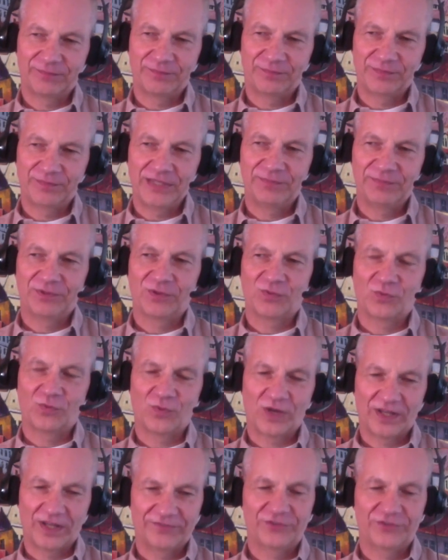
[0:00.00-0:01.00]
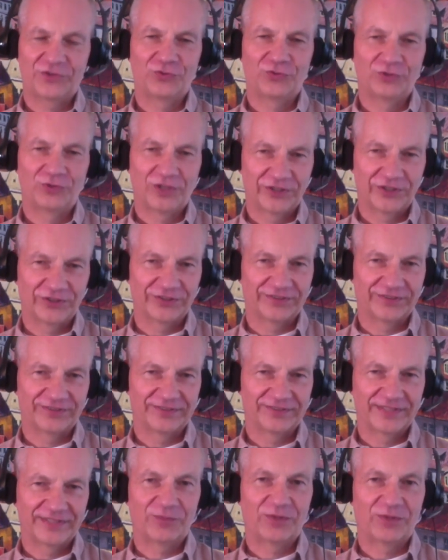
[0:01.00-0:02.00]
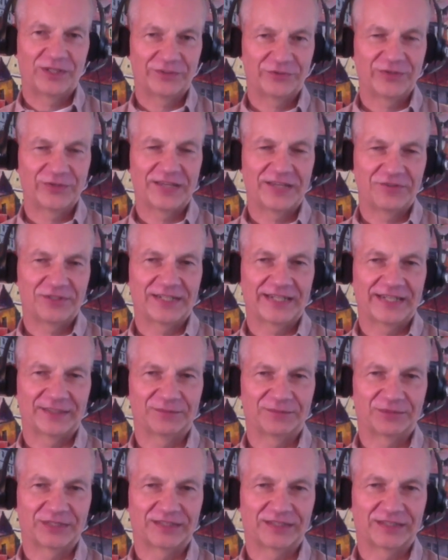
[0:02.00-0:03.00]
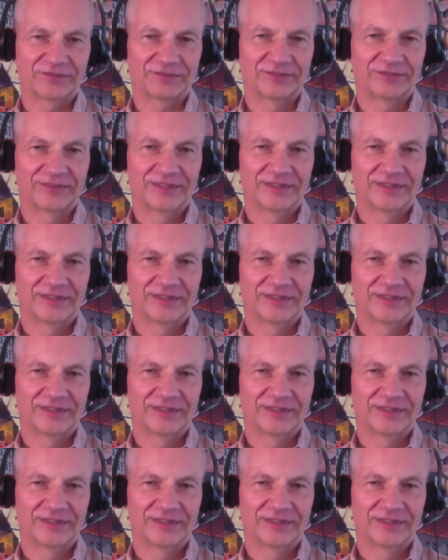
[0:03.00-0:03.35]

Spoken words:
people want to learn, they want to educate themselves,